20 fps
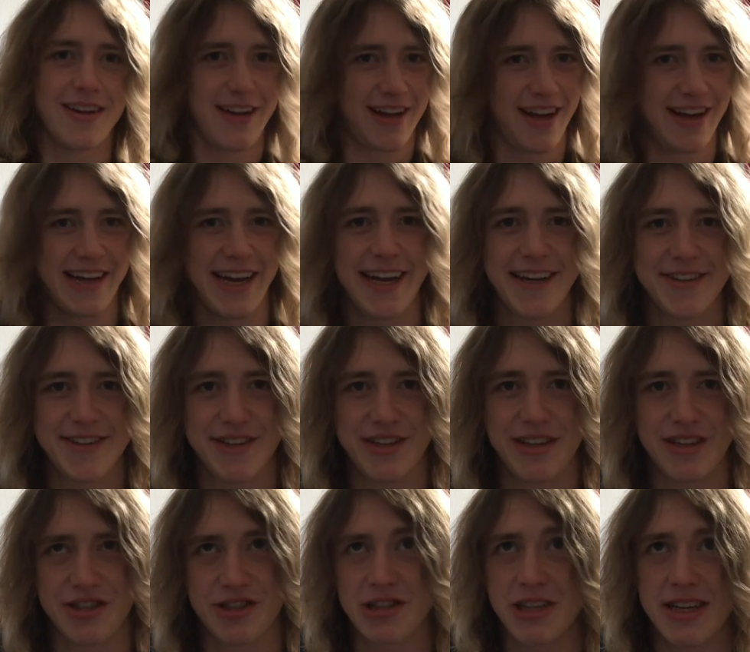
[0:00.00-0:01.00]
I hate
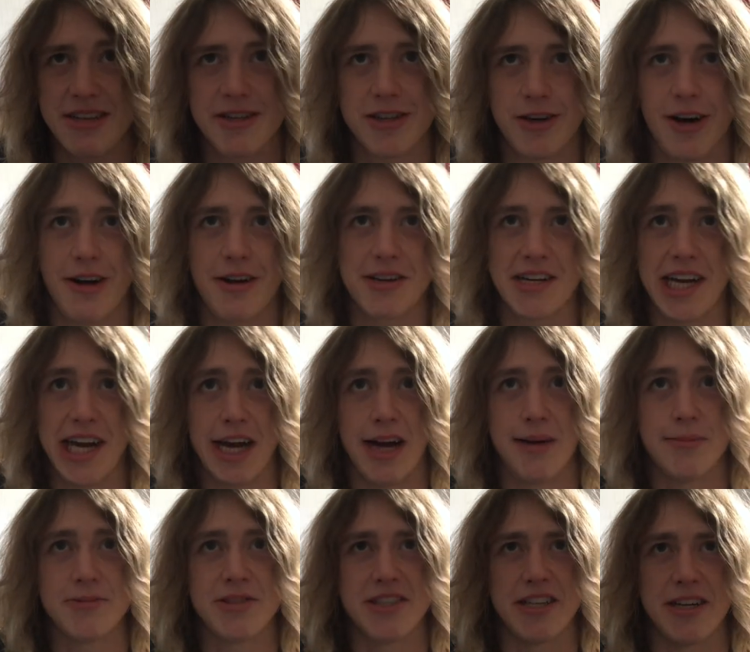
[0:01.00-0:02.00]
to shit talk
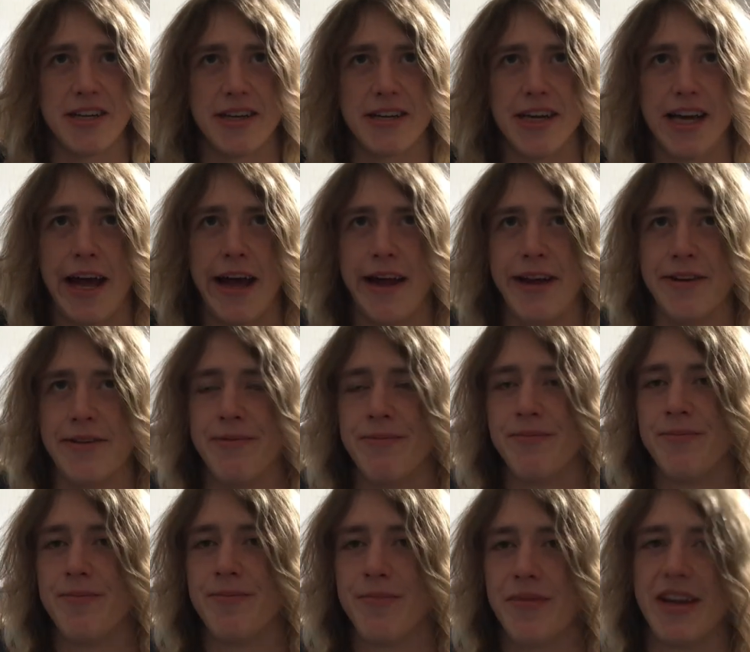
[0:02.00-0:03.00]
Hamza again
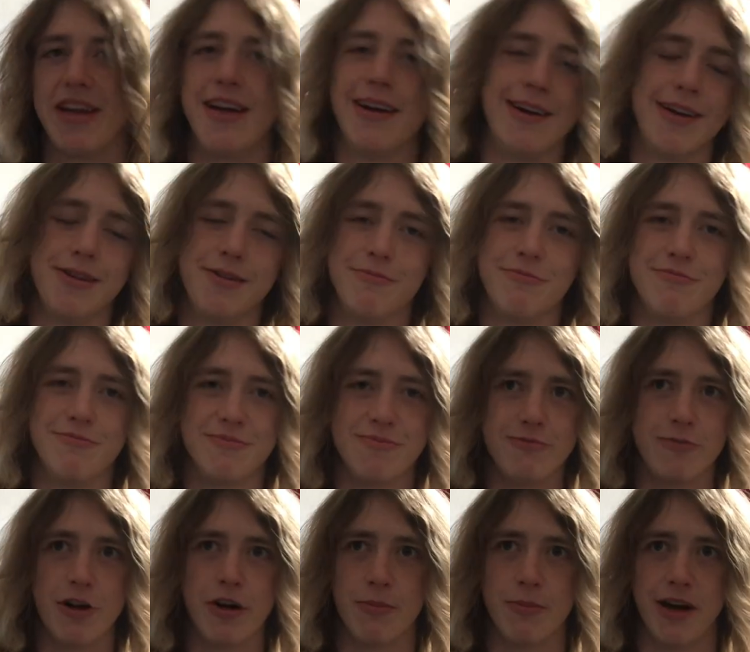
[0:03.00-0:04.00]
in
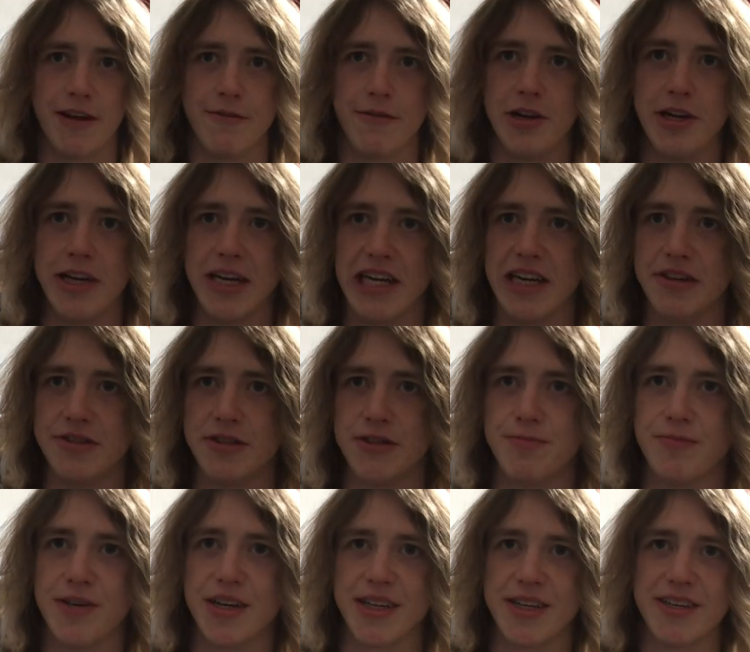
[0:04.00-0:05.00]
one of my videos,
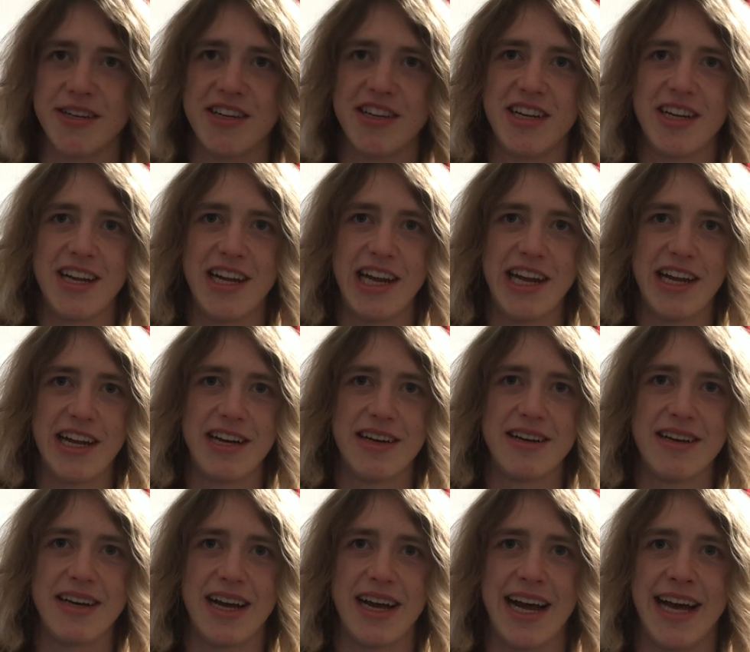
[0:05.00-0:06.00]
but
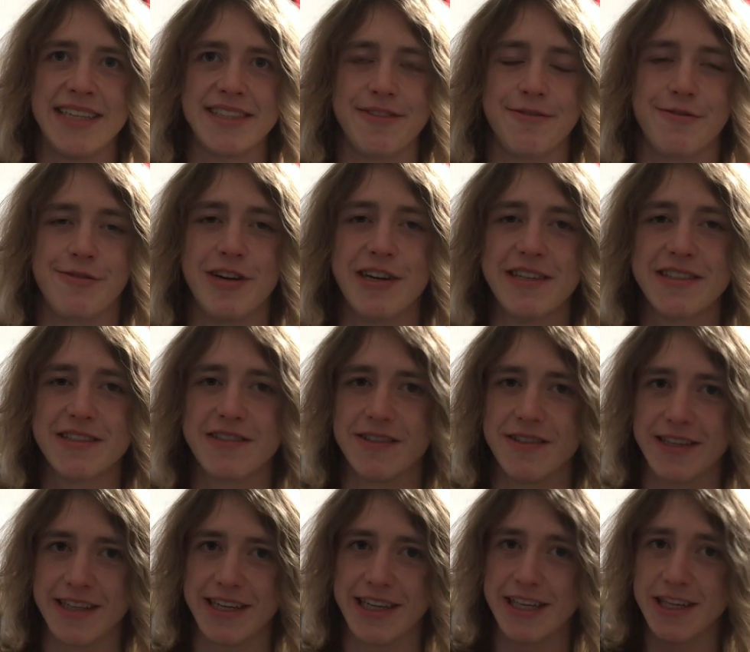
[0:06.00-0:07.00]
as of
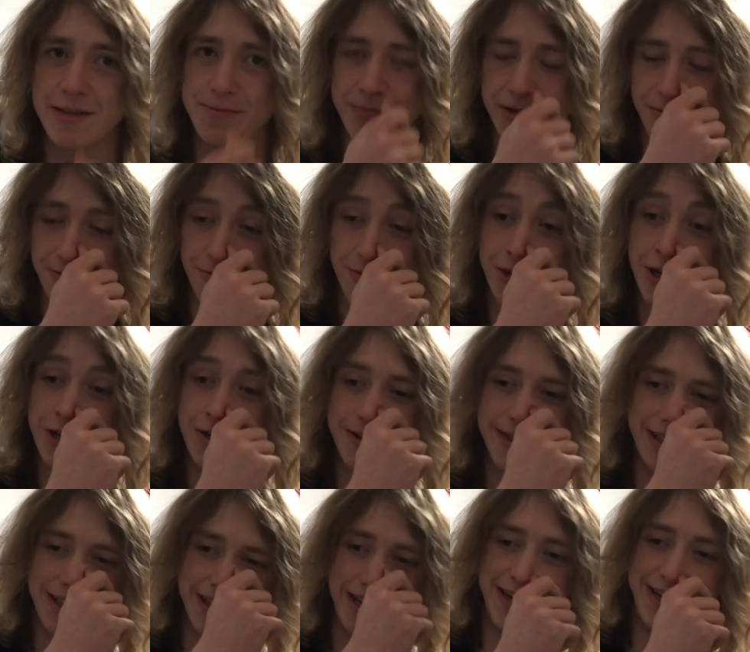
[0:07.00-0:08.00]
recently, he's been
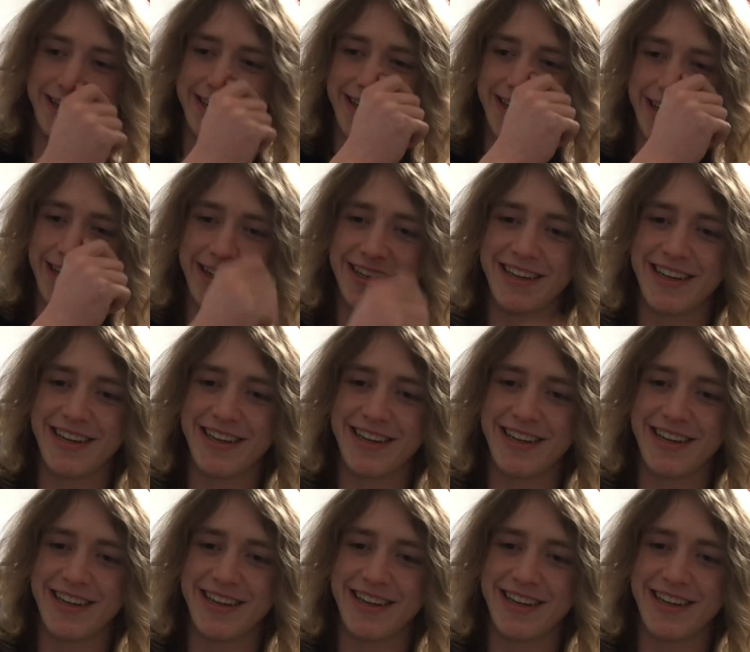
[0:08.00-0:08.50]
really like,